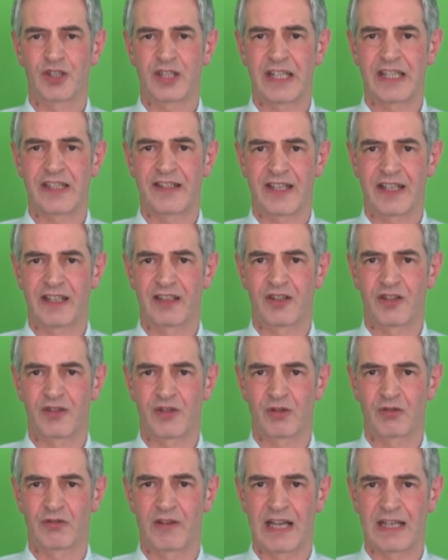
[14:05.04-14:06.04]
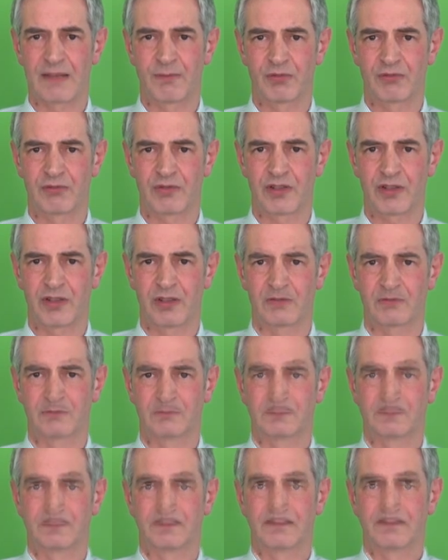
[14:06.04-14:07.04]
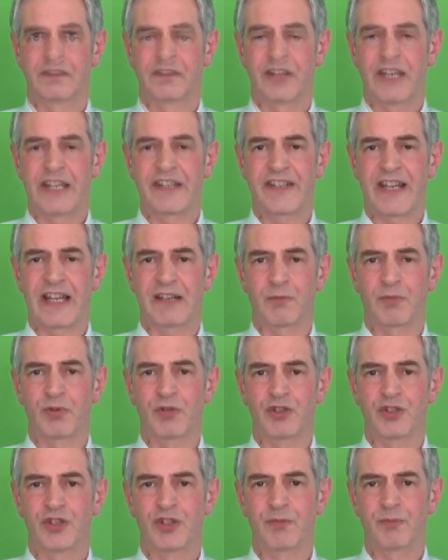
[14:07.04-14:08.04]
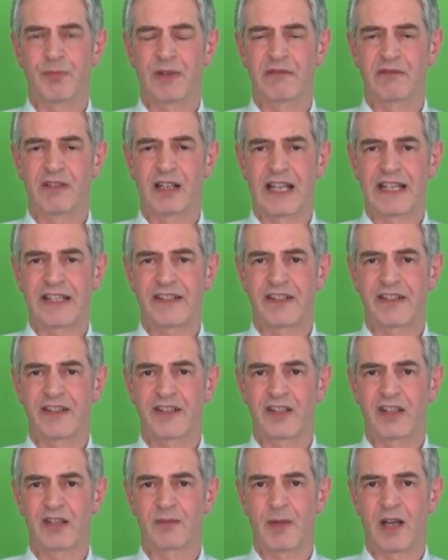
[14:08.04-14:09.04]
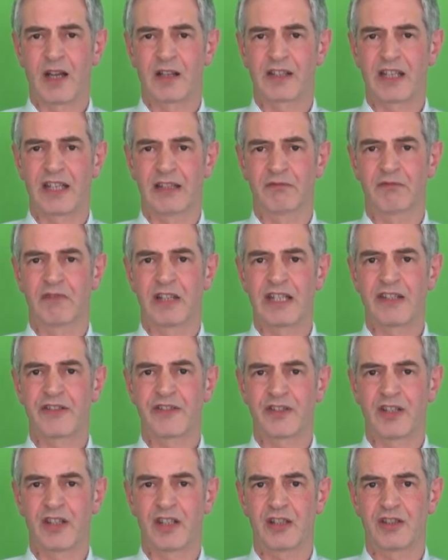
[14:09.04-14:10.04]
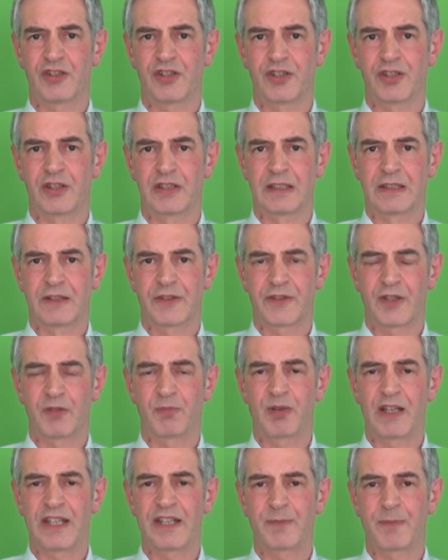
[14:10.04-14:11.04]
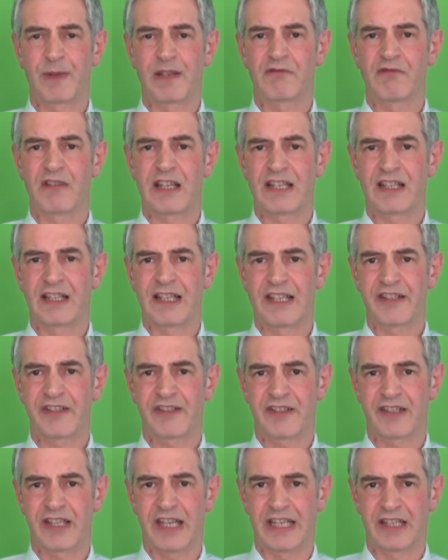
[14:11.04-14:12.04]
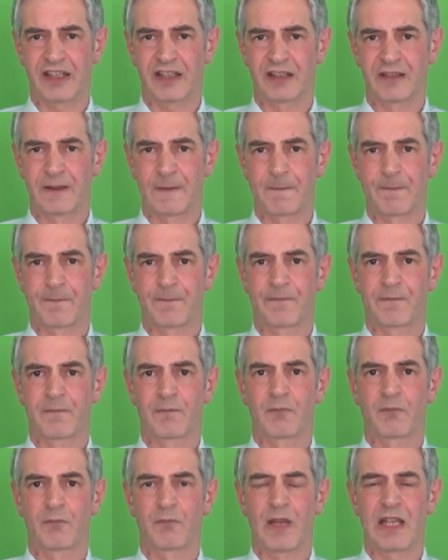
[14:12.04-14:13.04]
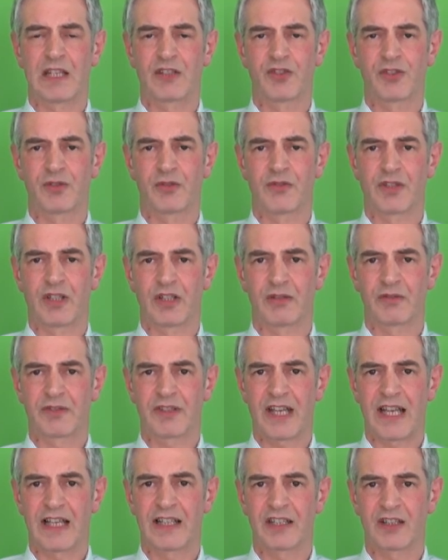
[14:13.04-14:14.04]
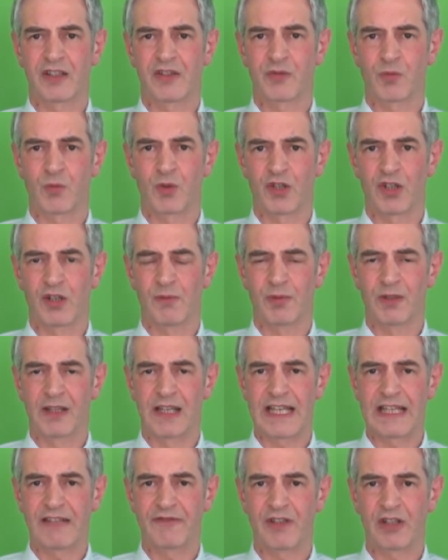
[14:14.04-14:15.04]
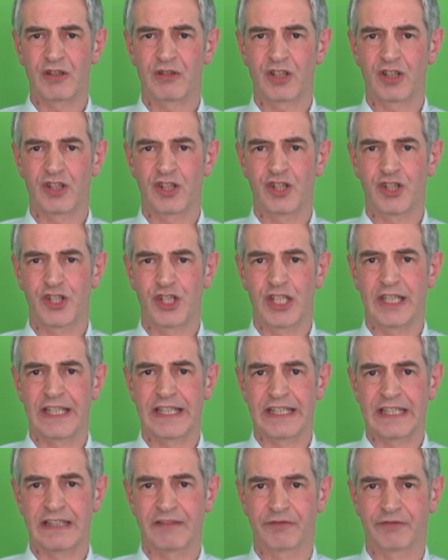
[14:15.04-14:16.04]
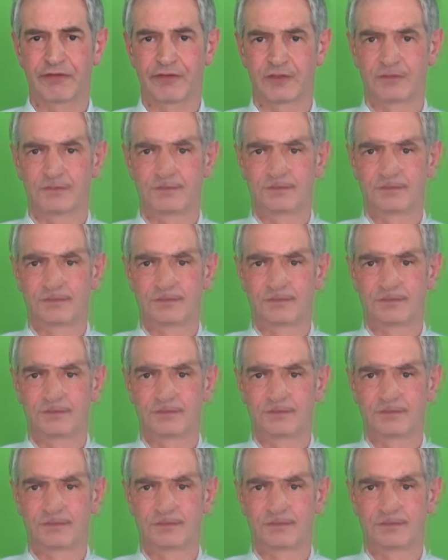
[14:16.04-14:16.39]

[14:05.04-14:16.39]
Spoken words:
detail as you're able to. These outputs should be related to your market research, so please be realistic. Make sure that you're telling us what you believe you can achieve.